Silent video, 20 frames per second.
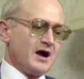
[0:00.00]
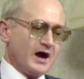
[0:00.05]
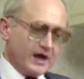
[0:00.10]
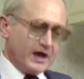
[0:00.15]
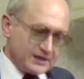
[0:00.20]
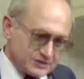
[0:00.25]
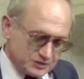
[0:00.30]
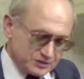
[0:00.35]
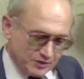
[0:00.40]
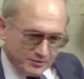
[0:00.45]

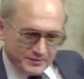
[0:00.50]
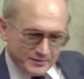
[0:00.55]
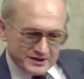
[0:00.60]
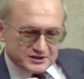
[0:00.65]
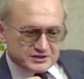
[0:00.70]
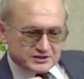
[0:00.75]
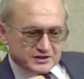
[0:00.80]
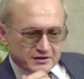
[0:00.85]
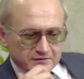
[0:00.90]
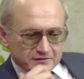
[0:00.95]
I saw
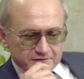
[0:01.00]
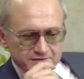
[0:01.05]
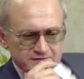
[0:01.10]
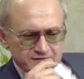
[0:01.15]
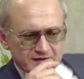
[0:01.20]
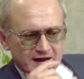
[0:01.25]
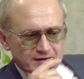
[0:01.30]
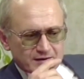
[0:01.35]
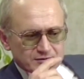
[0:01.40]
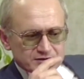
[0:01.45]
myself
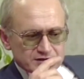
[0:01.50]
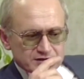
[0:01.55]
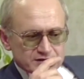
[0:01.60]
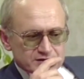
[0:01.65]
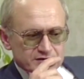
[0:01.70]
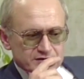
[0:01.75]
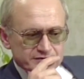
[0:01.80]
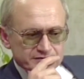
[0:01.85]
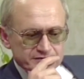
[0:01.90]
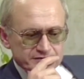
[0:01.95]

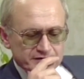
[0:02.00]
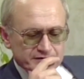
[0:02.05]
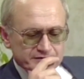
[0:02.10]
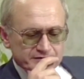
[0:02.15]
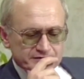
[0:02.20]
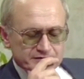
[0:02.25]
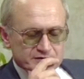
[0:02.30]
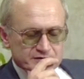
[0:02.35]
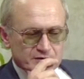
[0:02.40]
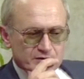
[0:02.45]
thousands
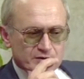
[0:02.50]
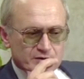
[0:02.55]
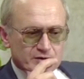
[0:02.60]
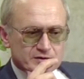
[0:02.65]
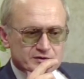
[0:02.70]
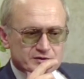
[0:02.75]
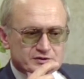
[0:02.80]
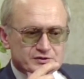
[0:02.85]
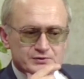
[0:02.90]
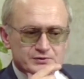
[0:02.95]
of
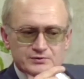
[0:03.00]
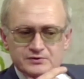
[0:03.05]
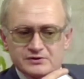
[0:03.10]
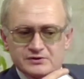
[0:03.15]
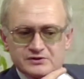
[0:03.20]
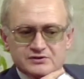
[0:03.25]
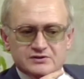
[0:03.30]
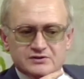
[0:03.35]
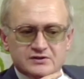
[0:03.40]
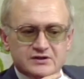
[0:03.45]
so-called
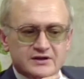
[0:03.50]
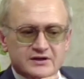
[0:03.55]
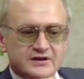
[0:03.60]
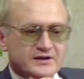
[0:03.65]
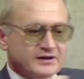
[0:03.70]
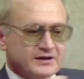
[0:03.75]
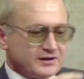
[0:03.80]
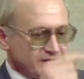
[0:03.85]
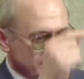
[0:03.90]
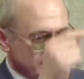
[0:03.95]
students
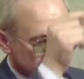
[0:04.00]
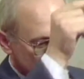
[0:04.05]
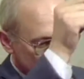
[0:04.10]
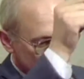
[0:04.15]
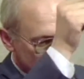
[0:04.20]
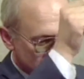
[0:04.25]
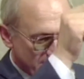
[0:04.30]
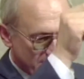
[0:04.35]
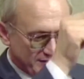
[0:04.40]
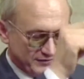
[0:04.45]

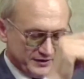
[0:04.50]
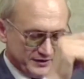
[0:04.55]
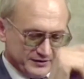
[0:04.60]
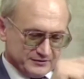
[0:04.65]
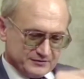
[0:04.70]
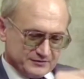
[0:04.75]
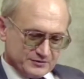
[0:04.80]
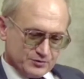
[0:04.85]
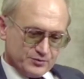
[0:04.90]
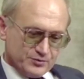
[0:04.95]
traveling
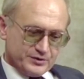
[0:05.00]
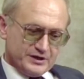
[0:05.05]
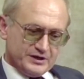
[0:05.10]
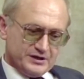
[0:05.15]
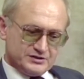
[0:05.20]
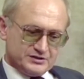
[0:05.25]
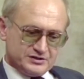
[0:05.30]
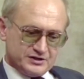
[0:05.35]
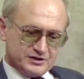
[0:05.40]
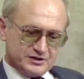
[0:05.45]
through
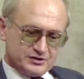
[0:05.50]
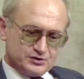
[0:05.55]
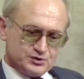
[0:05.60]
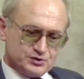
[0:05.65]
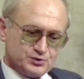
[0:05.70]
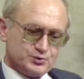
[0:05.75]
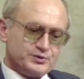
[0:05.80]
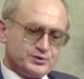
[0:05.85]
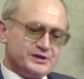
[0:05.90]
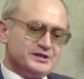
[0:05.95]
India
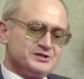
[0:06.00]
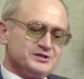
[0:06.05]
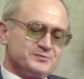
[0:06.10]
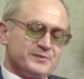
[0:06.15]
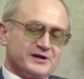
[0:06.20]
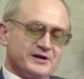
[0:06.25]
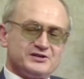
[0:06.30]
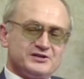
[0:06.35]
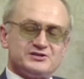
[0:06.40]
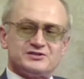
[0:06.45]
to East
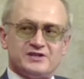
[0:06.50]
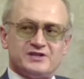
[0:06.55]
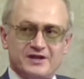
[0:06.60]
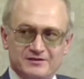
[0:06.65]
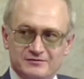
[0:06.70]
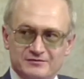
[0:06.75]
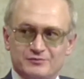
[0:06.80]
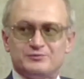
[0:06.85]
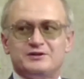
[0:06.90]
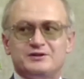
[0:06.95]

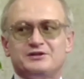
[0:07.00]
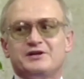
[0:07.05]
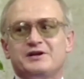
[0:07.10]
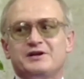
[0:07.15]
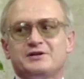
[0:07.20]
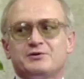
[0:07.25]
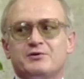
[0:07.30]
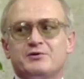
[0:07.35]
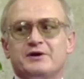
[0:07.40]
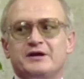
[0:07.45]
Pakistan, through the
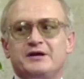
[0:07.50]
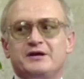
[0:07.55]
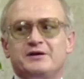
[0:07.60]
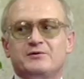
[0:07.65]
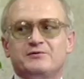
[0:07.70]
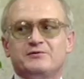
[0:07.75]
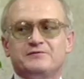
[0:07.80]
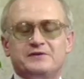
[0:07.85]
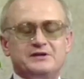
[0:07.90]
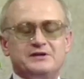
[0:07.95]
territory
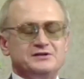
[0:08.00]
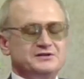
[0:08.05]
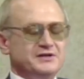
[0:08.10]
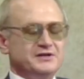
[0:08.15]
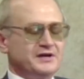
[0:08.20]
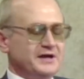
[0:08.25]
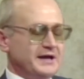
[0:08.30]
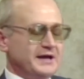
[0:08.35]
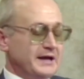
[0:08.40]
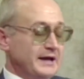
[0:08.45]
of
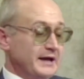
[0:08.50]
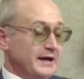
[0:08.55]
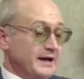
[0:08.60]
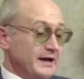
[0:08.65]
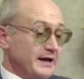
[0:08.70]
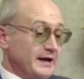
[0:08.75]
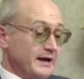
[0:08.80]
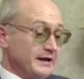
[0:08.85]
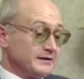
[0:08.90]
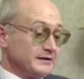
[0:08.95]
India,
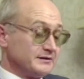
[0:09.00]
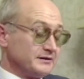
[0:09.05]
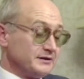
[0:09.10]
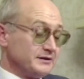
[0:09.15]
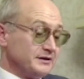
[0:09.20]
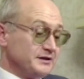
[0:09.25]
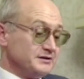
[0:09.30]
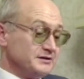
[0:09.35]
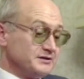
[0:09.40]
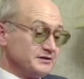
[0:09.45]
and
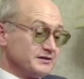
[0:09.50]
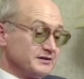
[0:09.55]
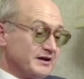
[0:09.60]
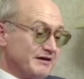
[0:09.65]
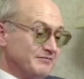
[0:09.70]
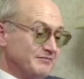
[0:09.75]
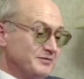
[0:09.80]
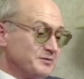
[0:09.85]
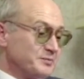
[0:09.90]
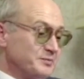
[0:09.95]
Indian
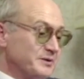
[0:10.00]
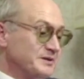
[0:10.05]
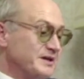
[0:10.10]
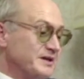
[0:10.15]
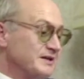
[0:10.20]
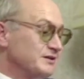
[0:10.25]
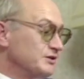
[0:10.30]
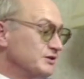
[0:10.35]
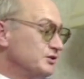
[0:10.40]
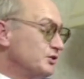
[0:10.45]
government
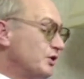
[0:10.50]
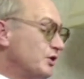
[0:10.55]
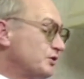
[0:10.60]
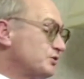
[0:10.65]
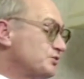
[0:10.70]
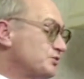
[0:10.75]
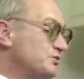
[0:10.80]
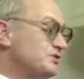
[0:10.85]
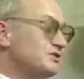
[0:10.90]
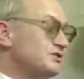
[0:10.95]
pretended
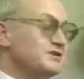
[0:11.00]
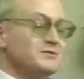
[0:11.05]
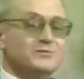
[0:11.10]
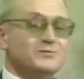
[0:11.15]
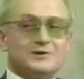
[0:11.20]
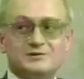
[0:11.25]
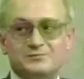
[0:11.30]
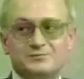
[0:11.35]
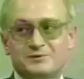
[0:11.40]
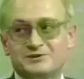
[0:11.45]
not to see
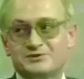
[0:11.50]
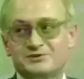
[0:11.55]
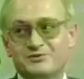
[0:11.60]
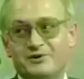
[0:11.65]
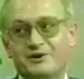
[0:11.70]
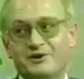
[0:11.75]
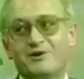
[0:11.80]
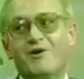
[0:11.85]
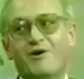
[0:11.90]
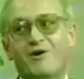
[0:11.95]
what's
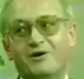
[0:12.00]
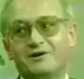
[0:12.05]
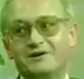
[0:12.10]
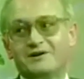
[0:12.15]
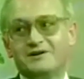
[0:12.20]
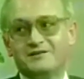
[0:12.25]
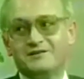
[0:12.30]
going on.